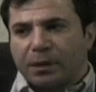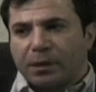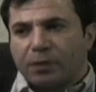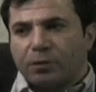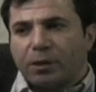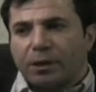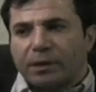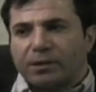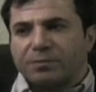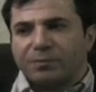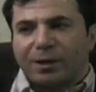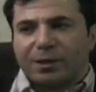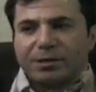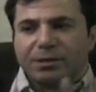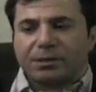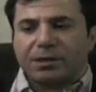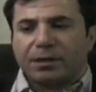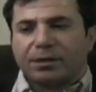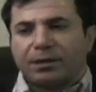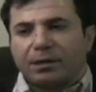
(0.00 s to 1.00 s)
You know, like as
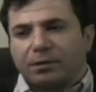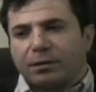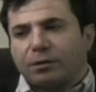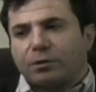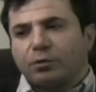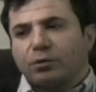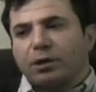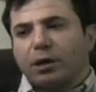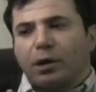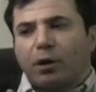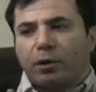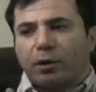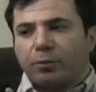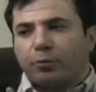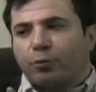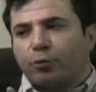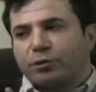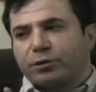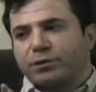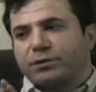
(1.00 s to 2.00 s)
much as like the two Gagarin
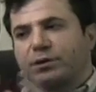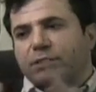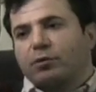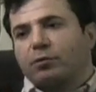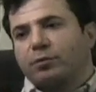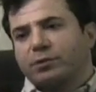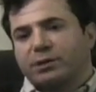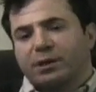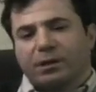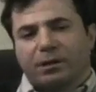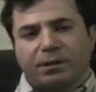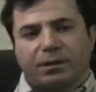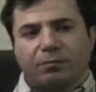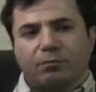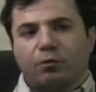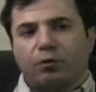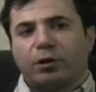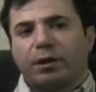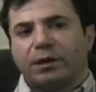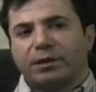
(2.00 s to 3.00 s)
portraits are almost kind of the
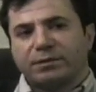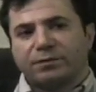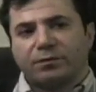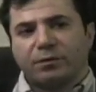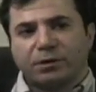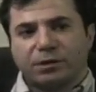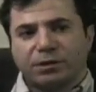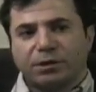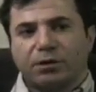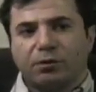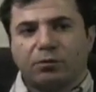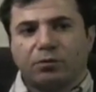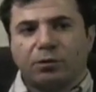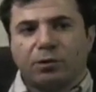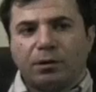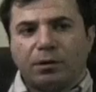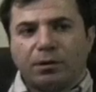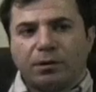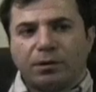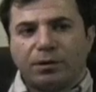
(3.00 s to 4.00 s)
bookends for the show,
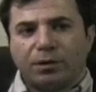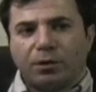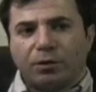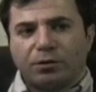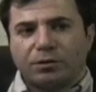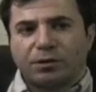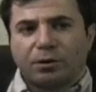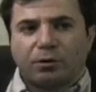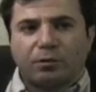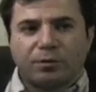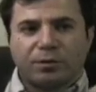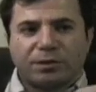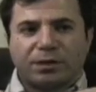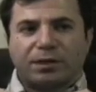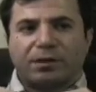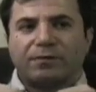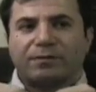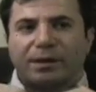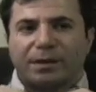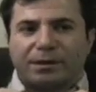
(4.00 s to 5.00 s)
those are almost
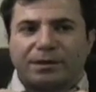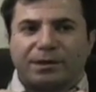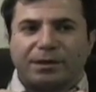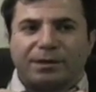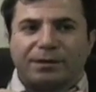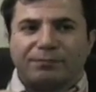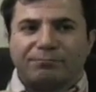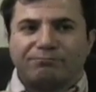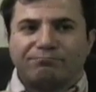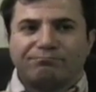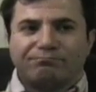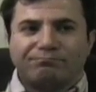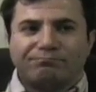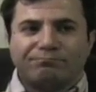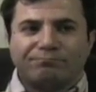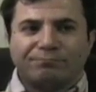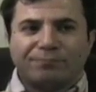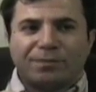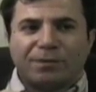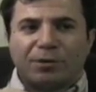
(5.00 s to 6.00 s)
kind of like the,
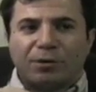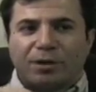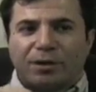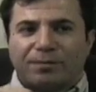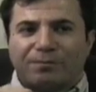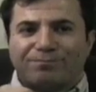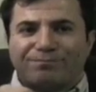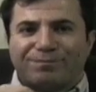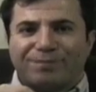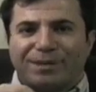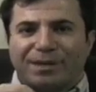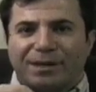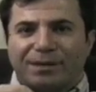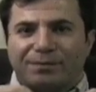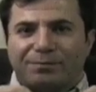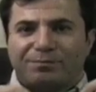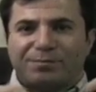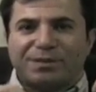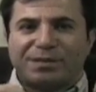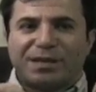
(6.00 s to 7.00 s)
you know,
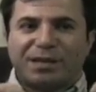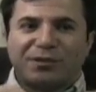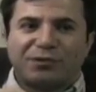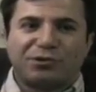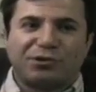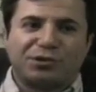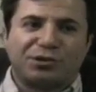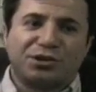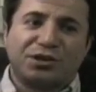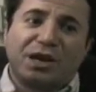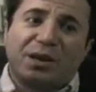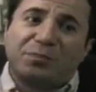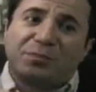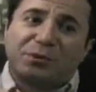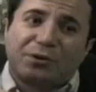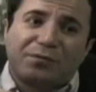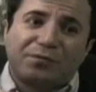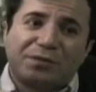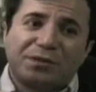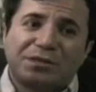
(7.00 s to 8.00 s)
the central
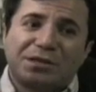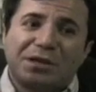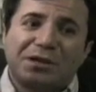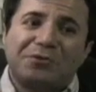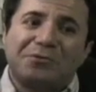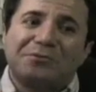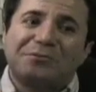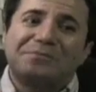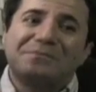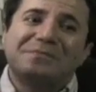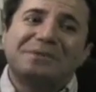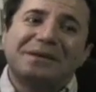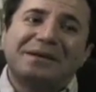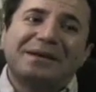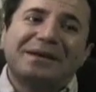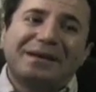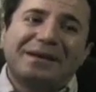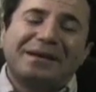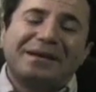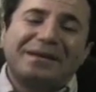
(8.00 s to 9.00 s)
chapter of the show.
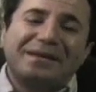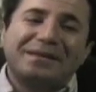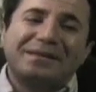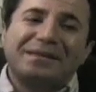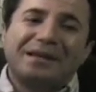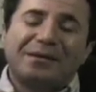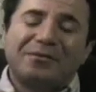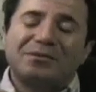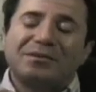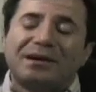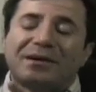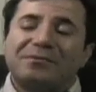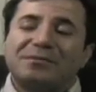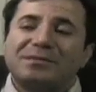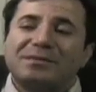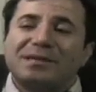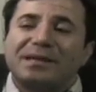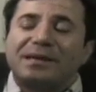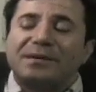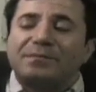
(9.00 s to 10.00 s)
I
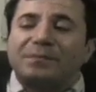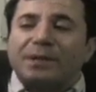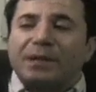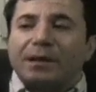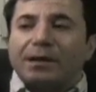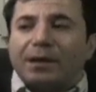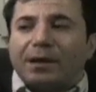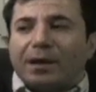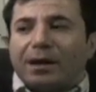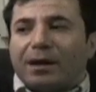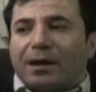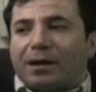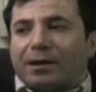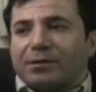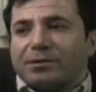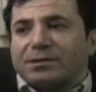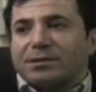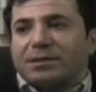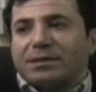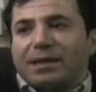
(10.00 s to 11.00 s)
would say,
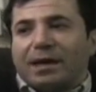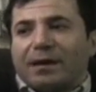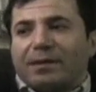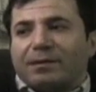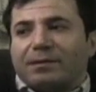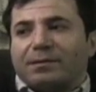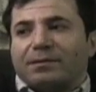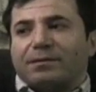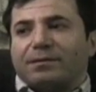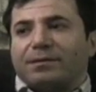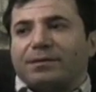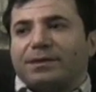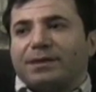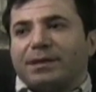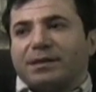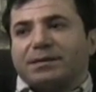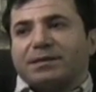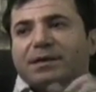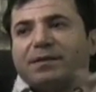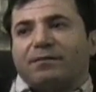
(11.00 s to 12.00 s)
because
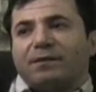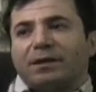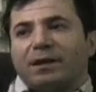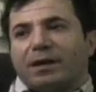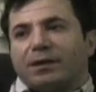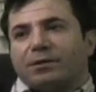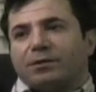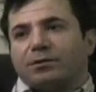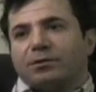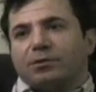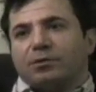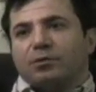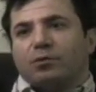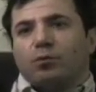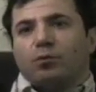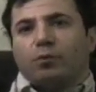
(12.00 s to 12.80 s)
these have a lot to do